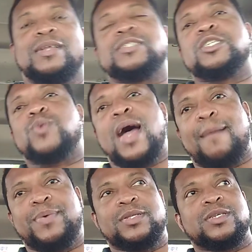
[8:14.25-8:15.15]
This is what
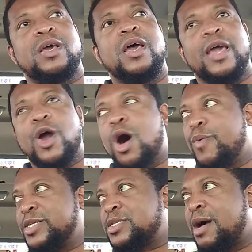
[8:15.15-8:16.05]
happens. It
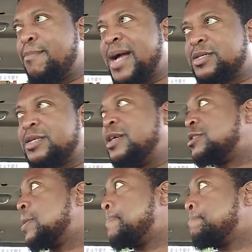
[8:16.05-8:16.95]
always come back to this.